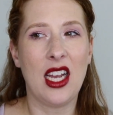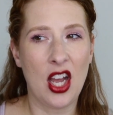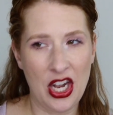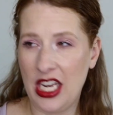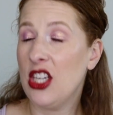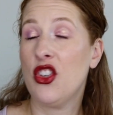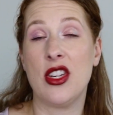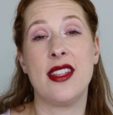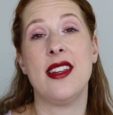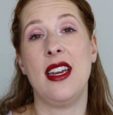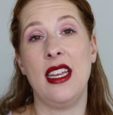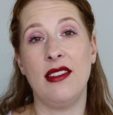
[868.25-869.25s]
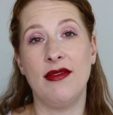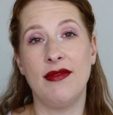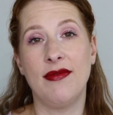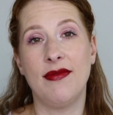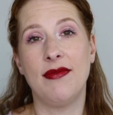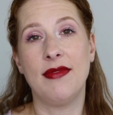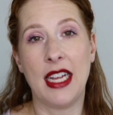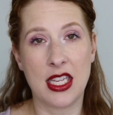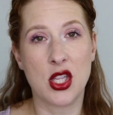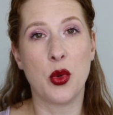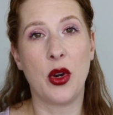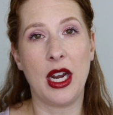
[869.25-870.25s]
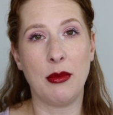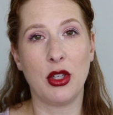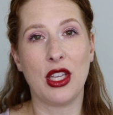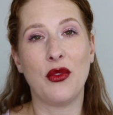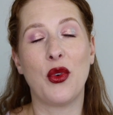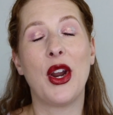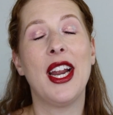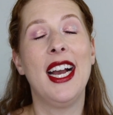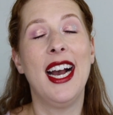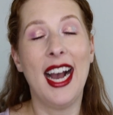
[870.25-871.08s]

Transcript: uninterested in that's the word I'm looking for,